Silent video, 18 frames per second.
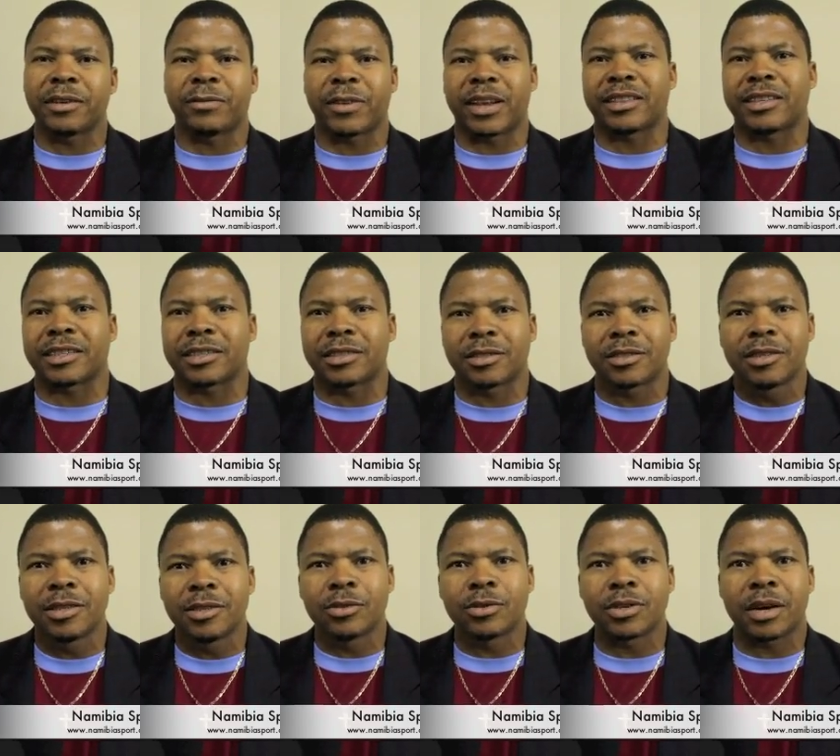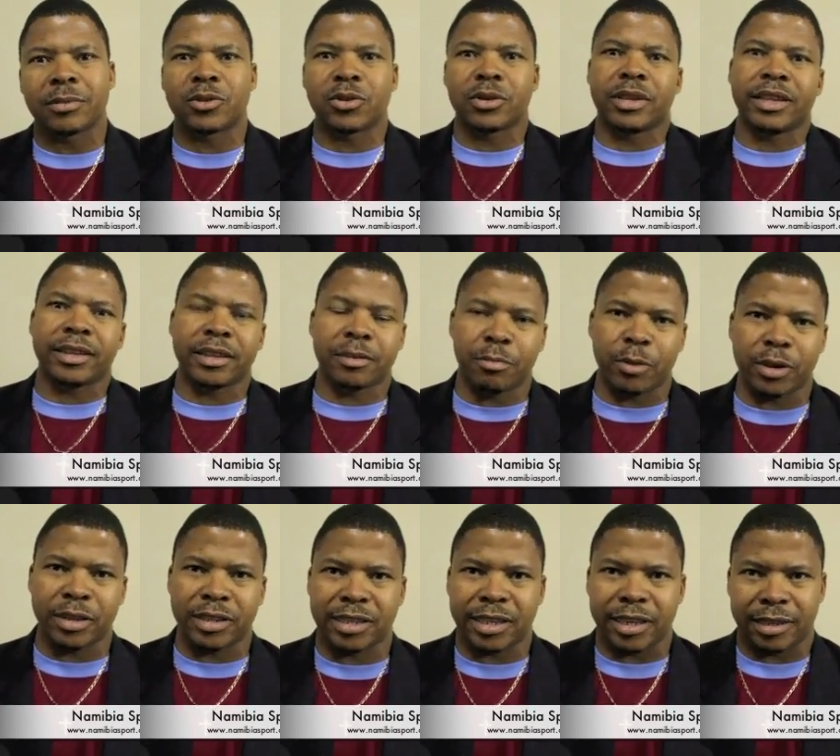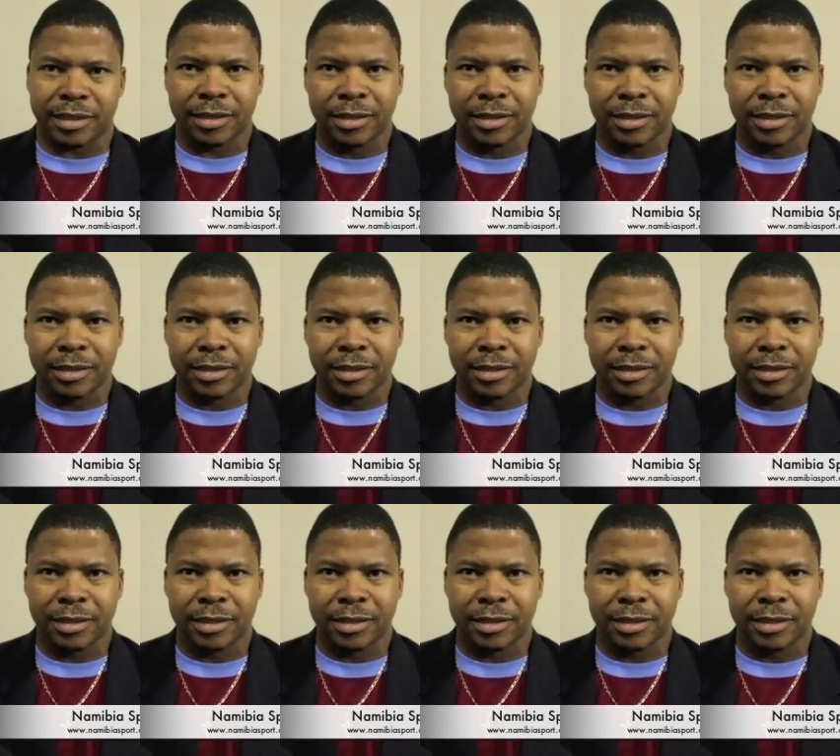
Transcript: Fredericks to come show that the ball is in.